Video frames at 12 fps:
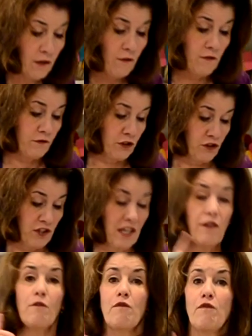First
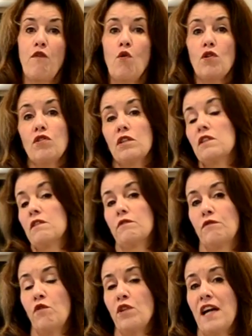thing, four,
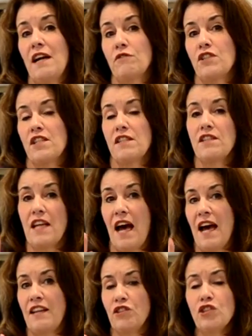four ounces,
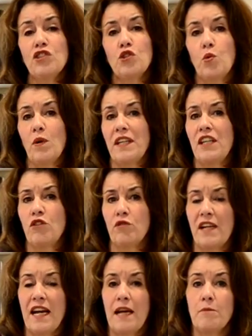120
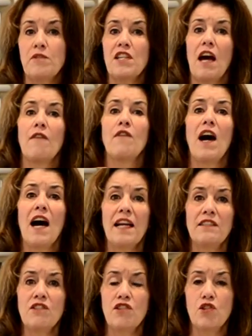grams of
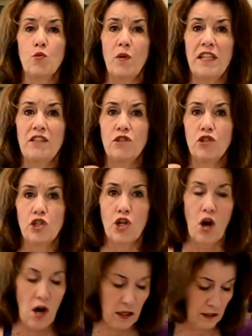unsweetened
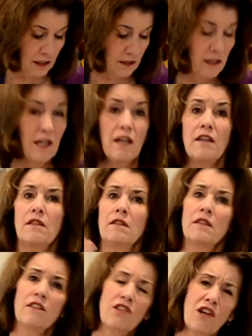chocolate.
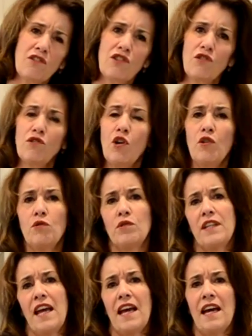It's also known
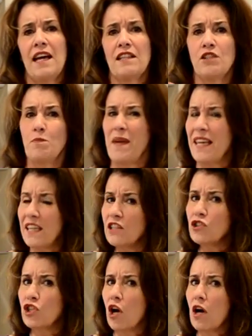as baking
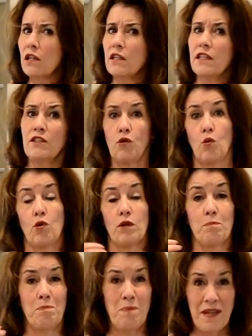chocolate
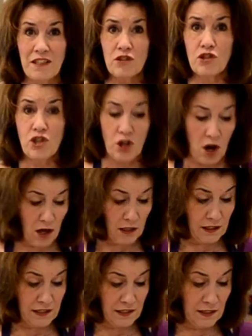or bitter chocolate.